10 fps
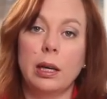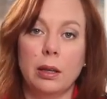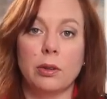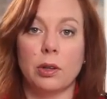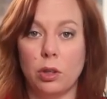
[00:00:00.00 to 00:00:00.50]

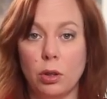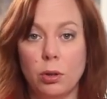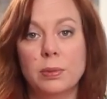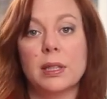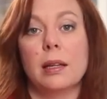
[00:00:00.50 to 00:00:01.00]
in the
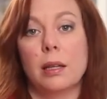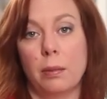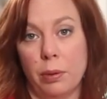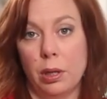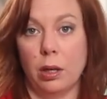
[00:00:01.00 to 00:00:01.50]
cubes and
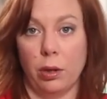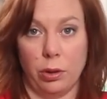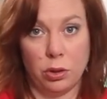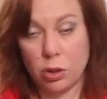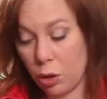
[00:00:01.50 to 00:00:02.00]
then put it on
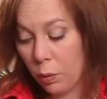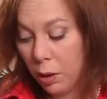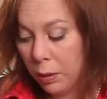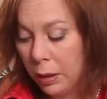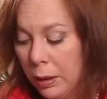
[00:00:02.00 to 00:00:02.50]
the skewer.